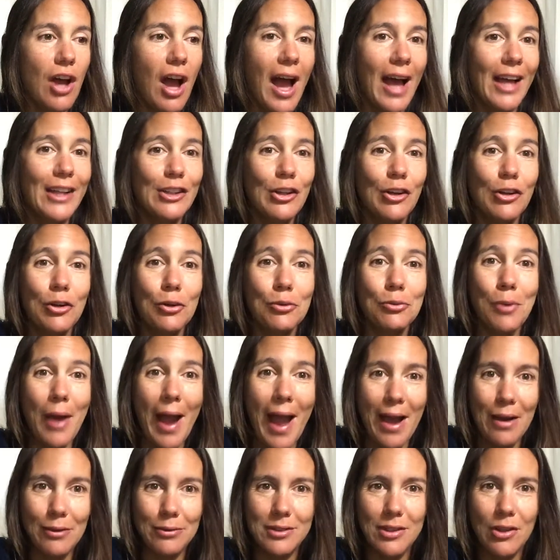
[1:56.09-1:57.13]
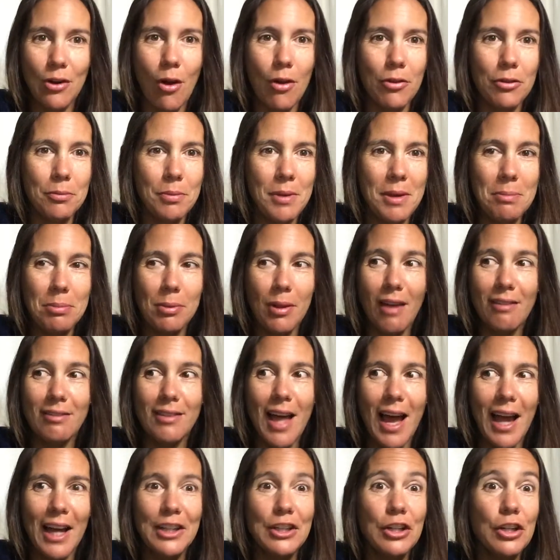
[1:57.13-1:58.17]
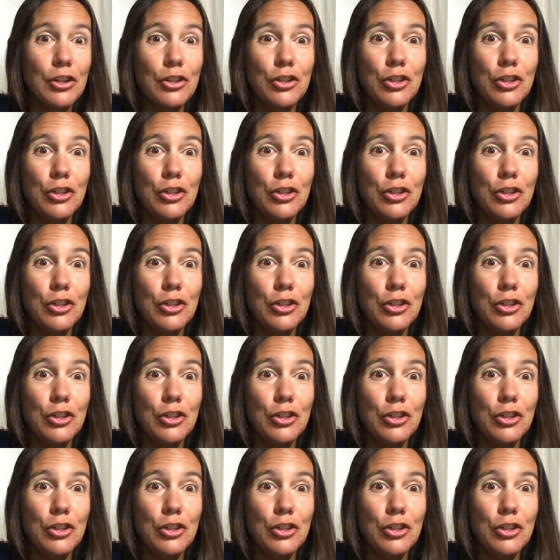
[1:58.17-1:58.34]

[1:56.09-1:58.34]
I look around at all the people online.